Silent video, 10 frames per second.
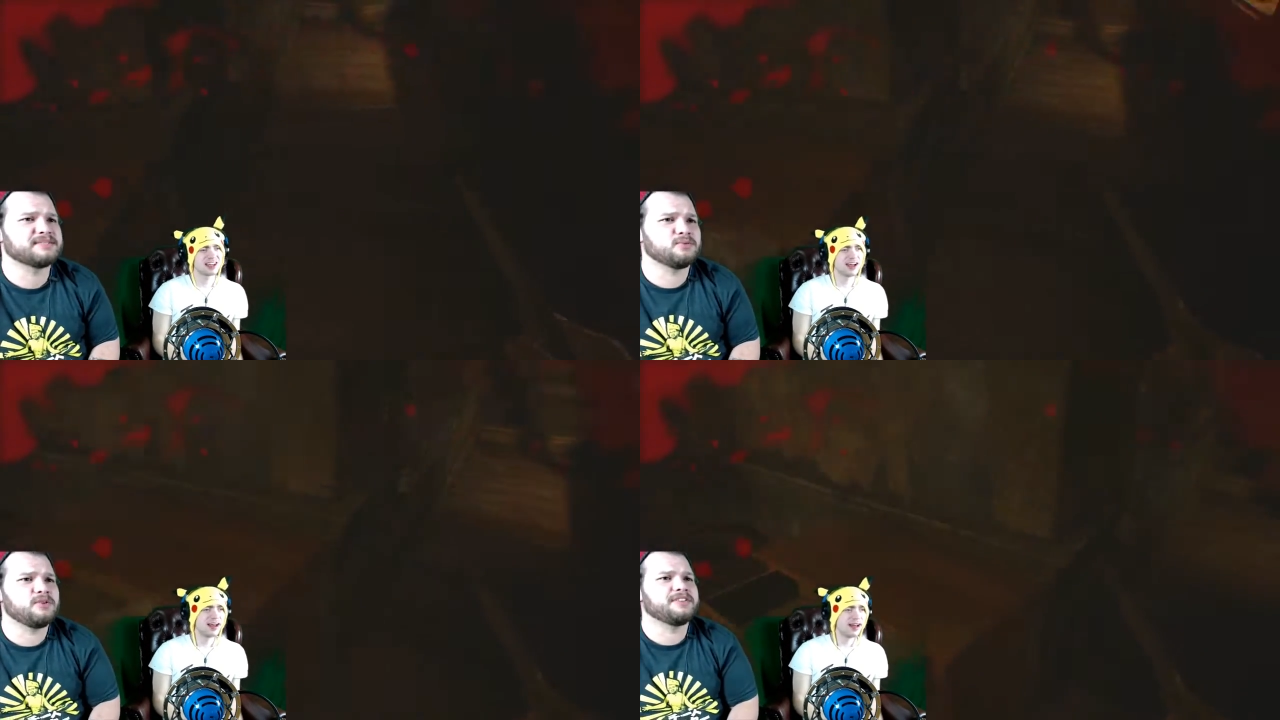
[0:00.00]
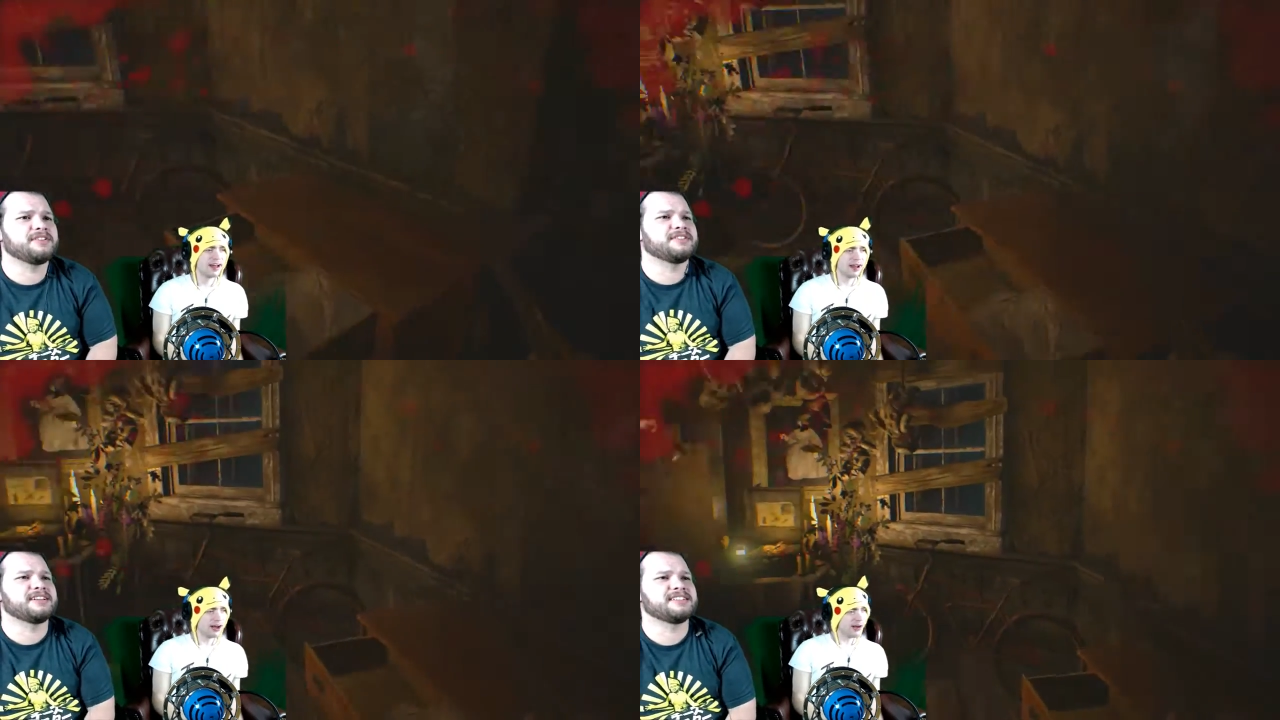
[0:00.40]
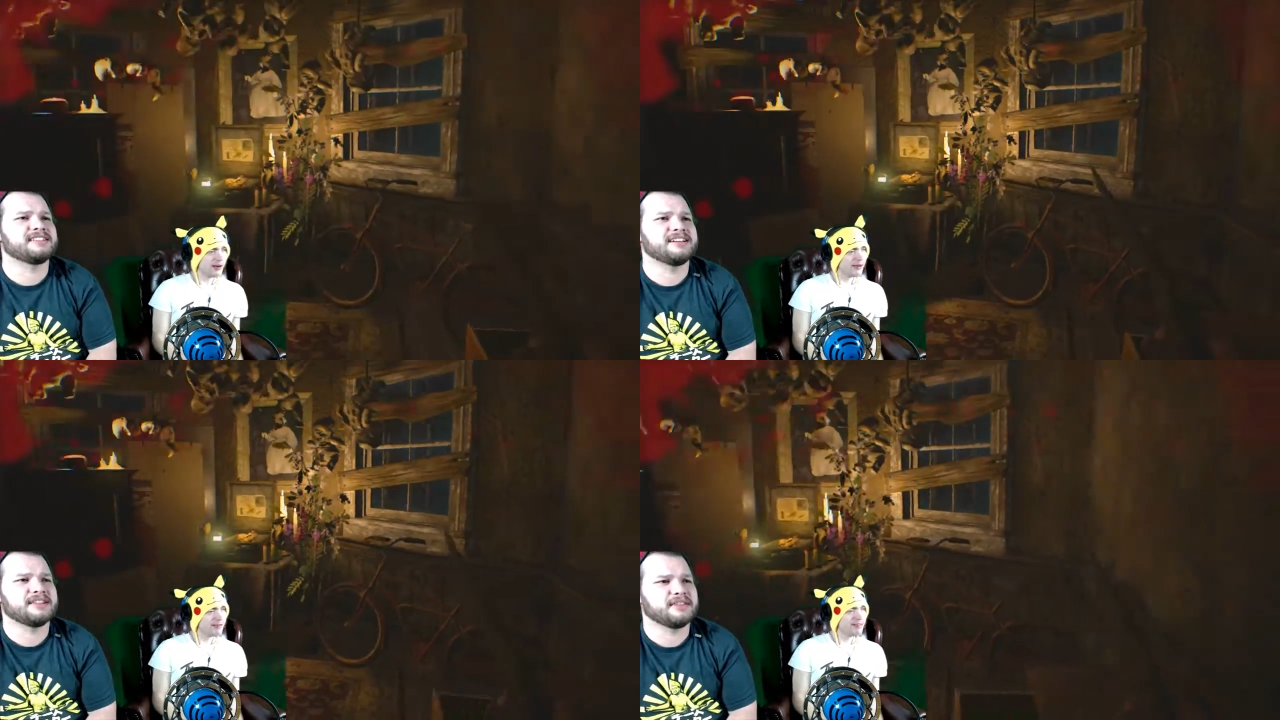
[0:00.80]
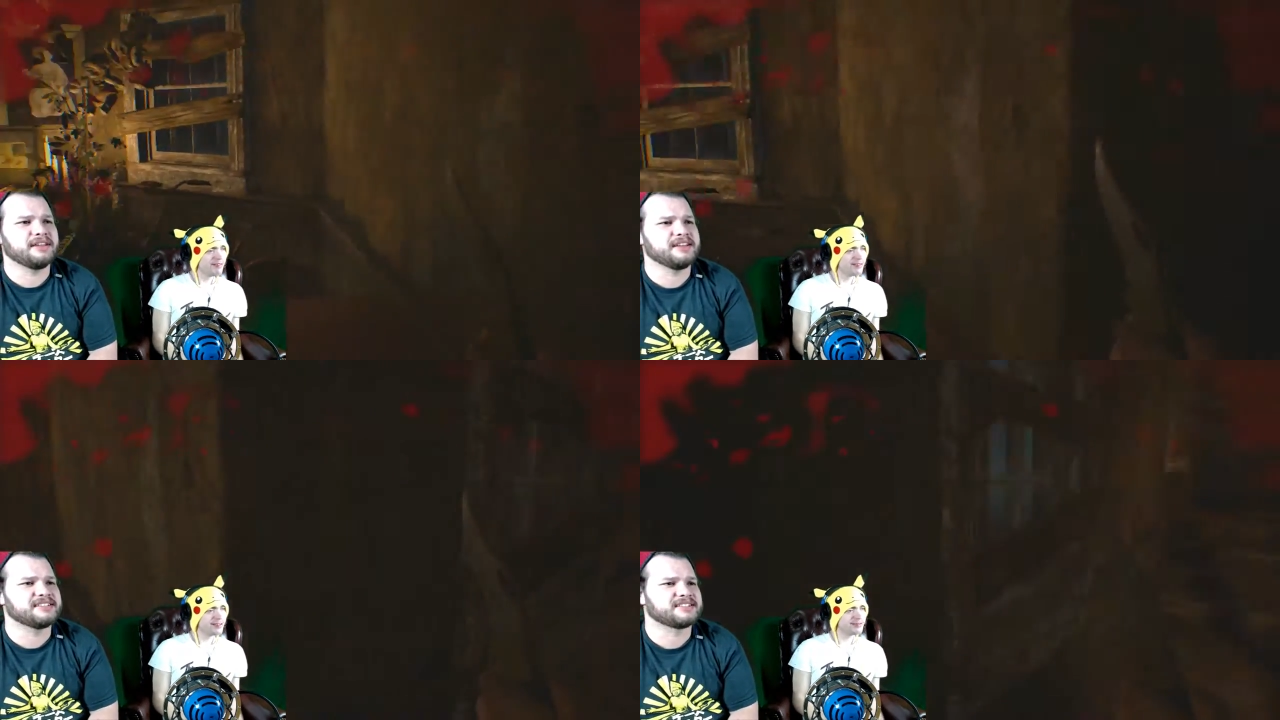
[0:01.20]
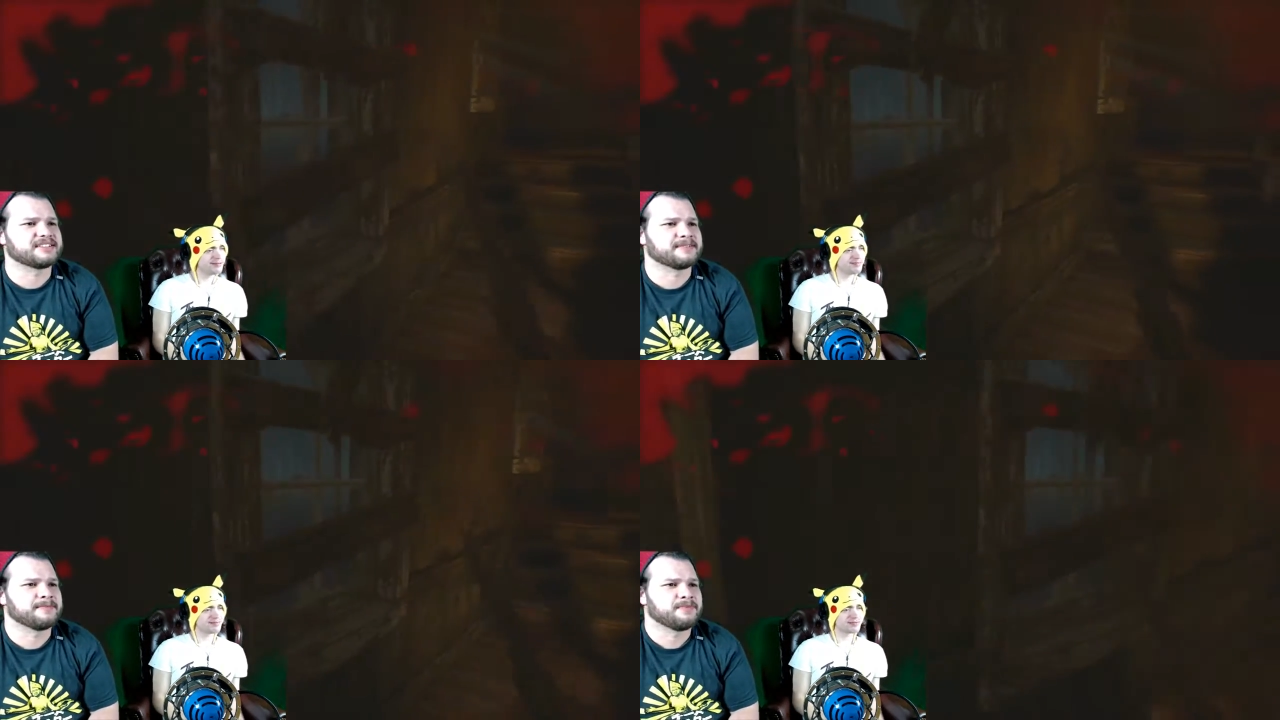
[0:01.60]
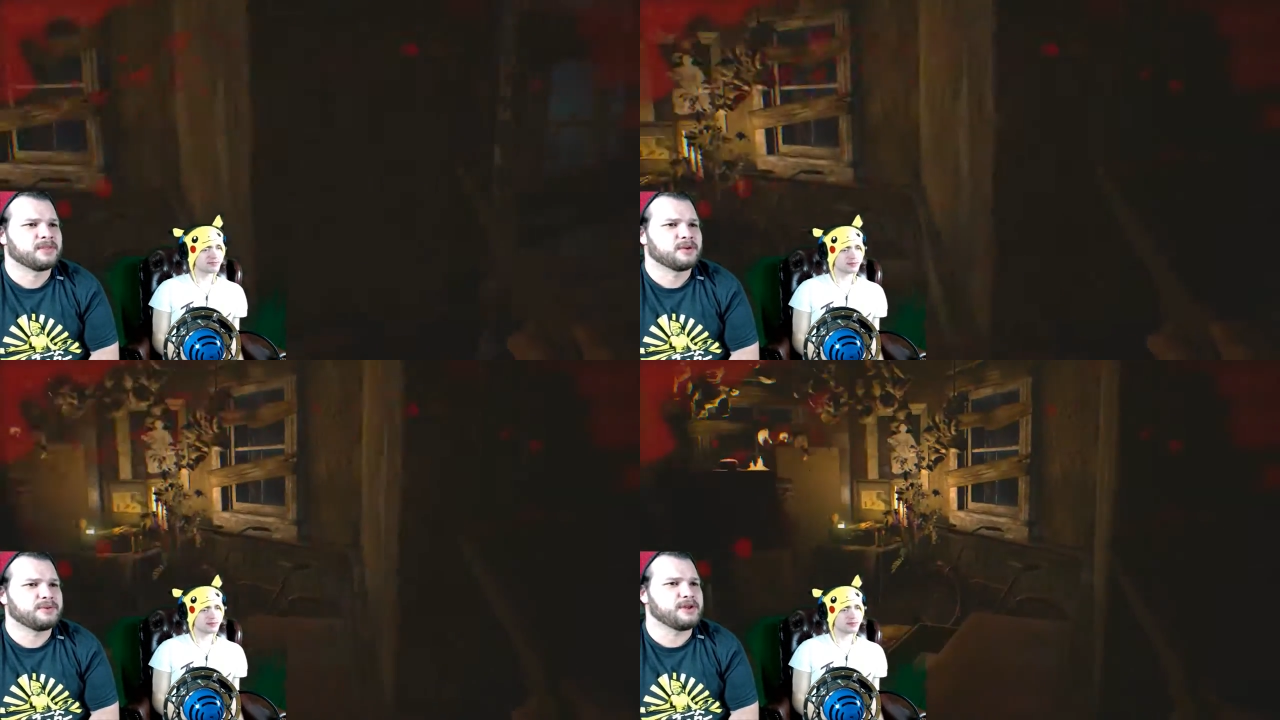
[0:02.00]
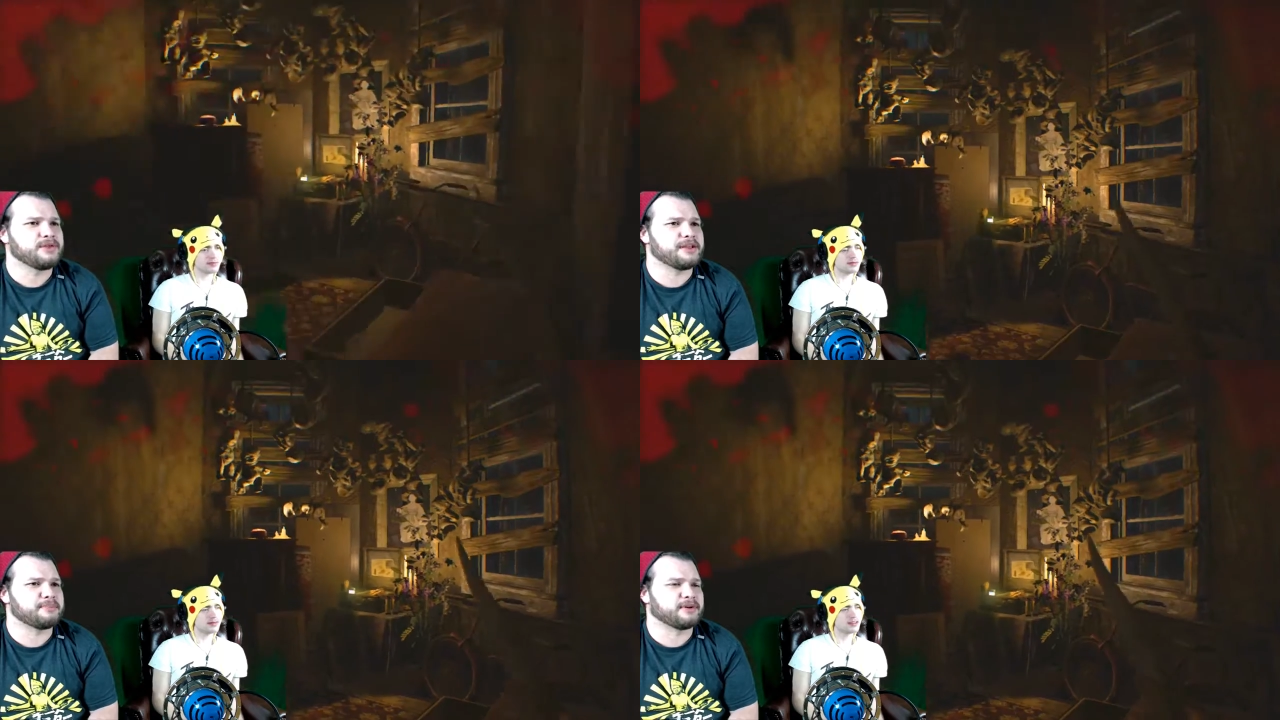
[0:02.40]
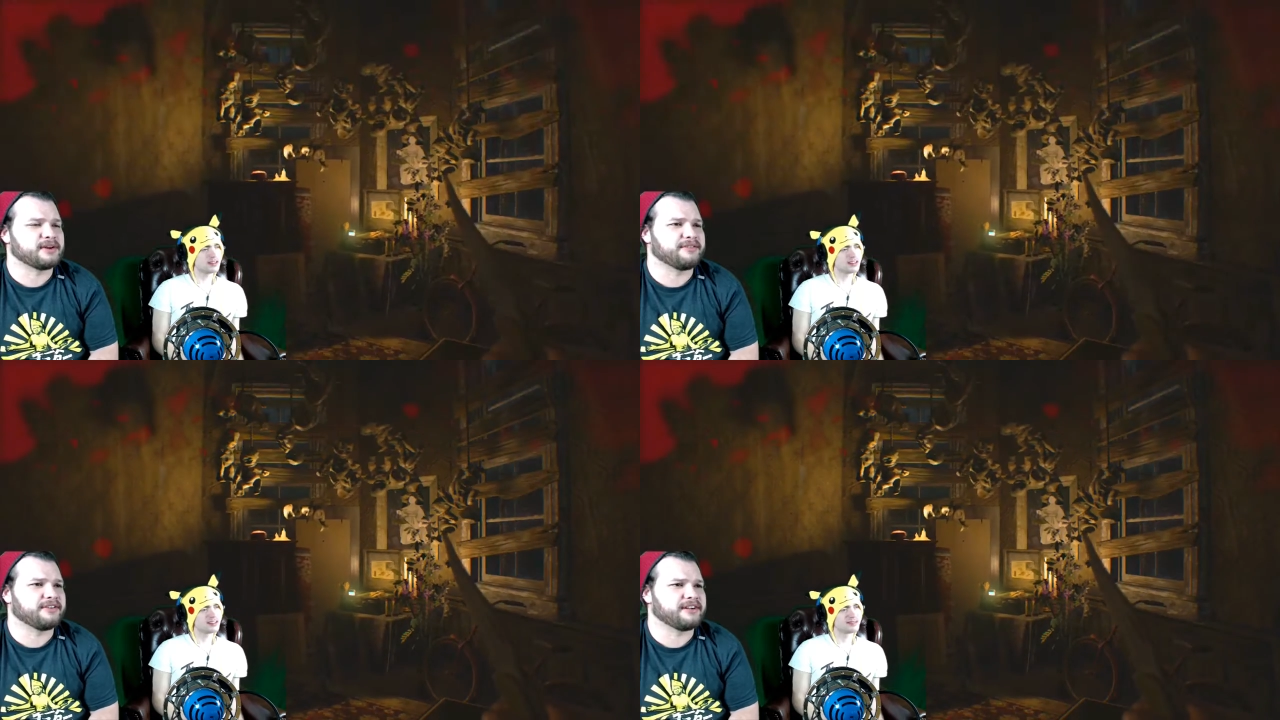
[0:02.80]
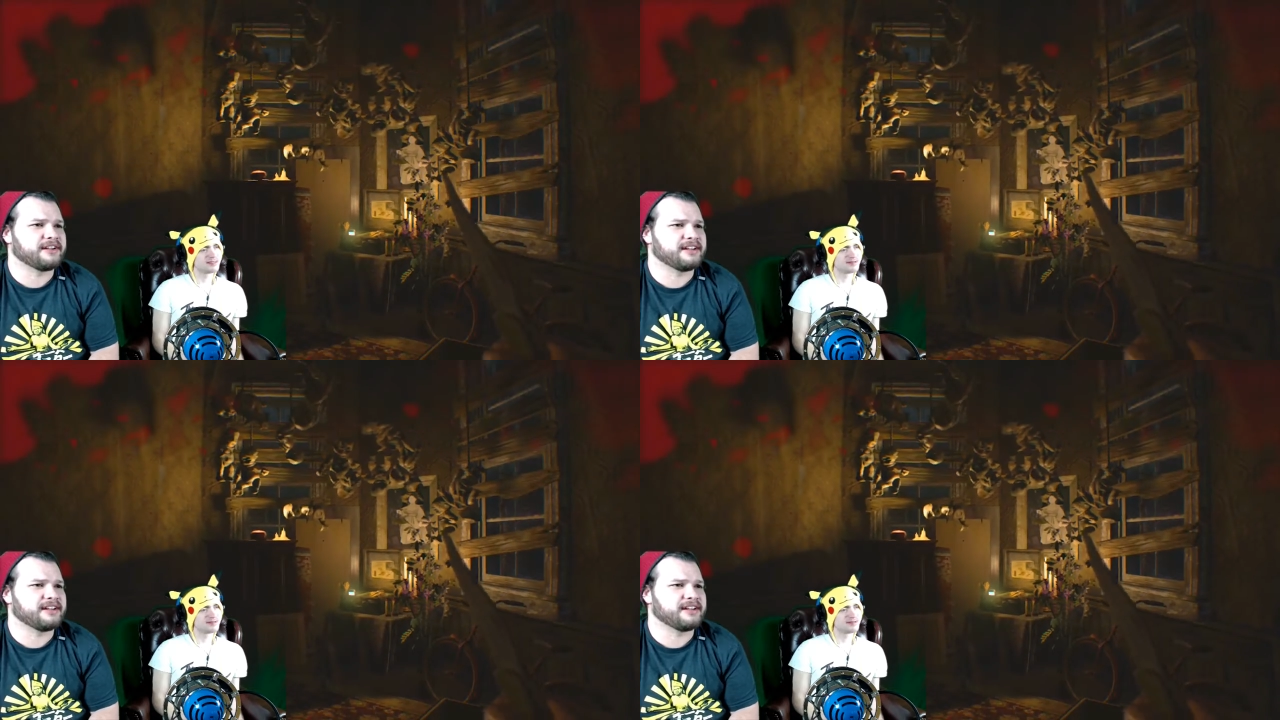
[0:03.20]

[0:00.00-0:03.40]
well, no, not like the thing is, when you think periphery,